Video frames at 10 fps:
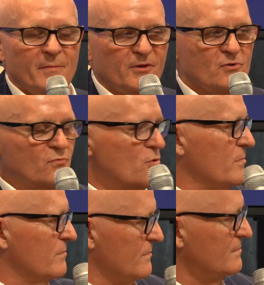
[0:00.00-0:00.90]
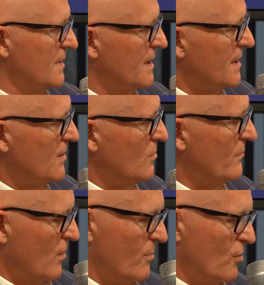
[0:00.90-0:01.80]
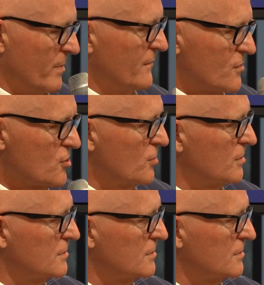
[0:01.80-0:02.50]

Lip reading: but there's room for improvement for sure.